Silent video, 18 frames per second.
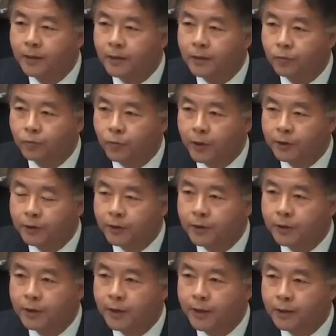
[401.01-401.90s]
that the
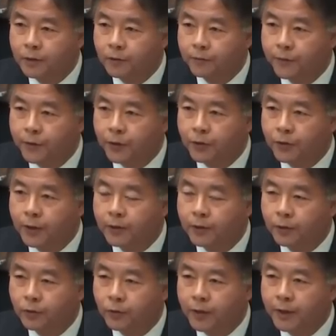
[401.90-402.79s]
Russians interfered
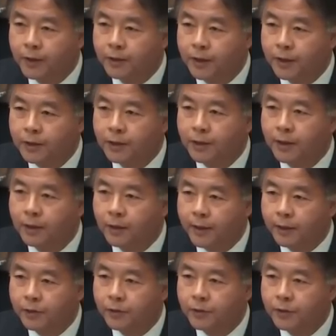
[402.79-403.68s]
in the 2016
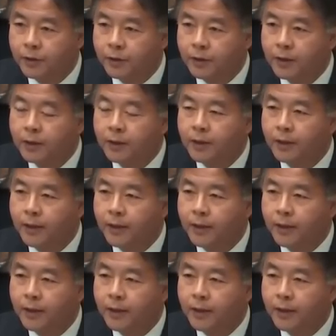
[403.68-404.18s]
elections